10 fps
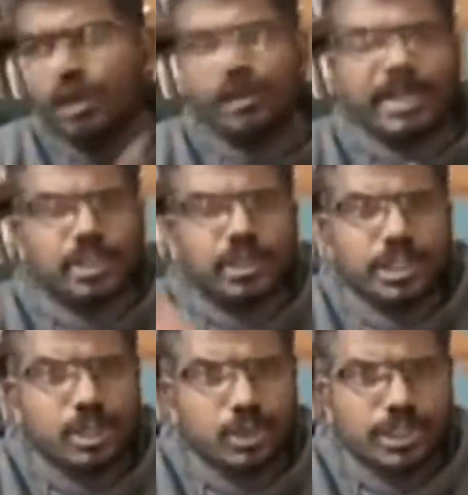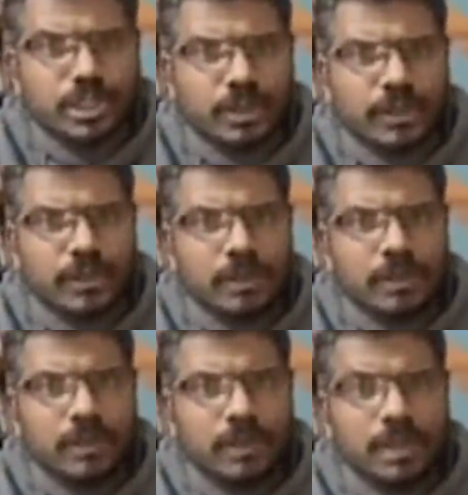mates also to do so.
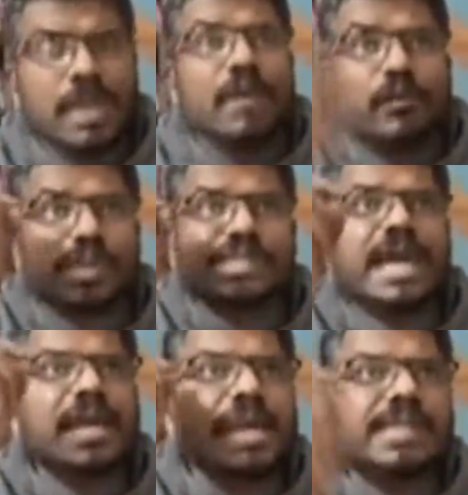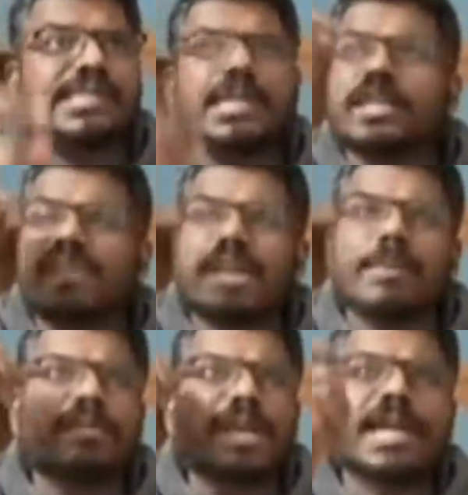Was there an instance of
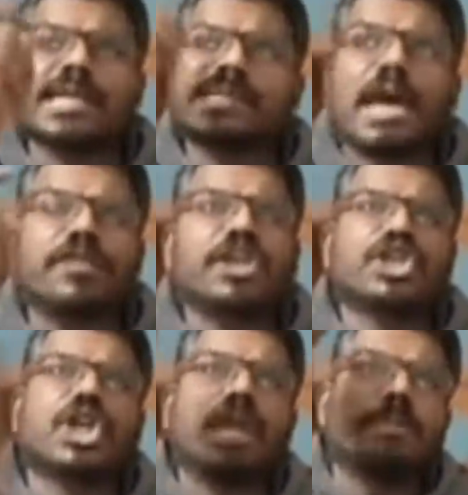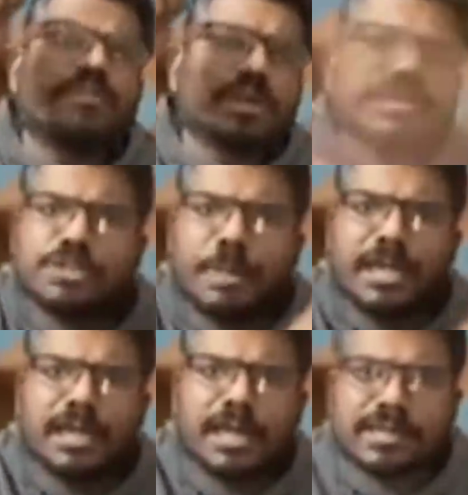anybody wearing a saffron shawl before this
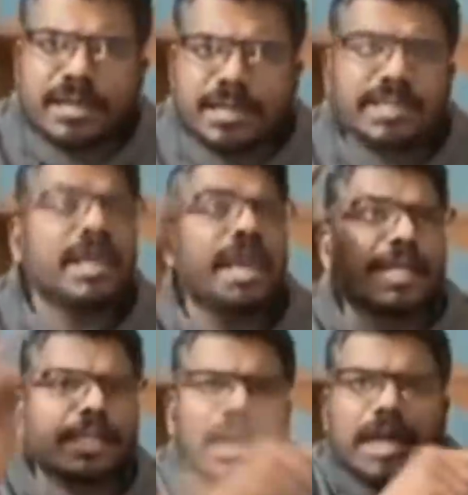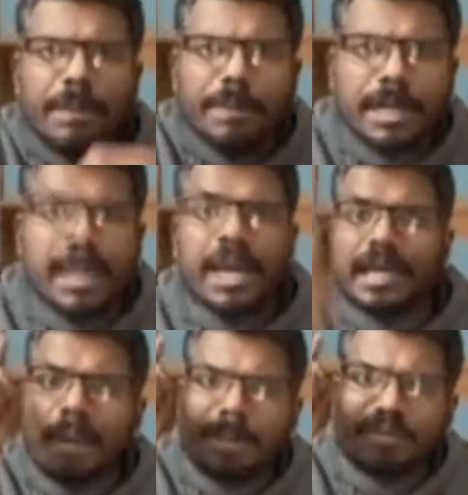particular incident? It did not happen. It
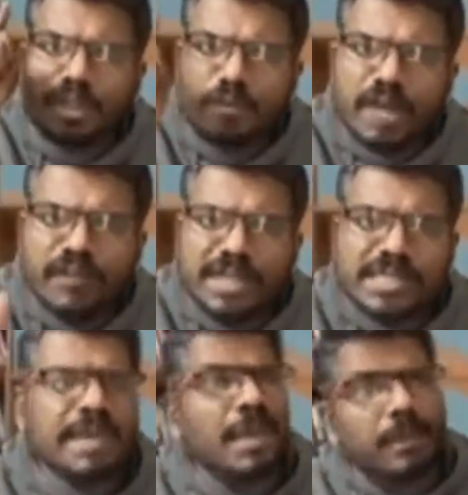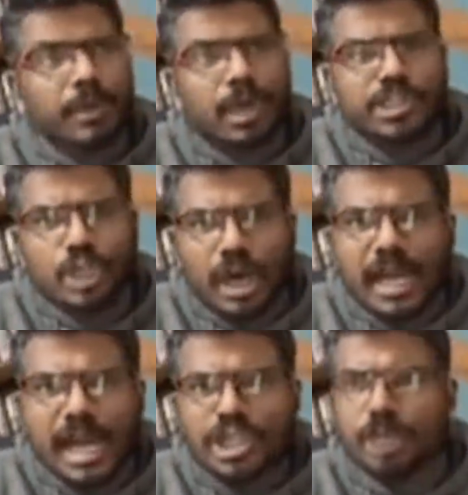happened for the very first time because your
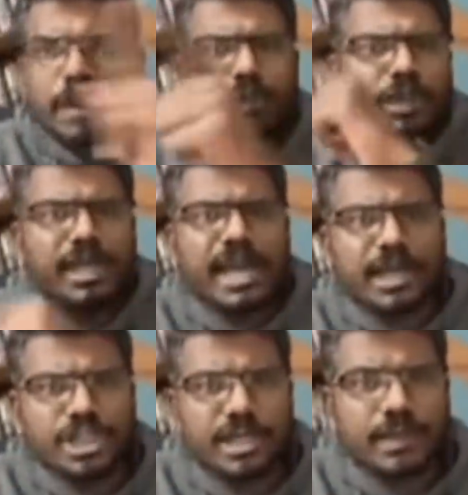action provoked the reaction.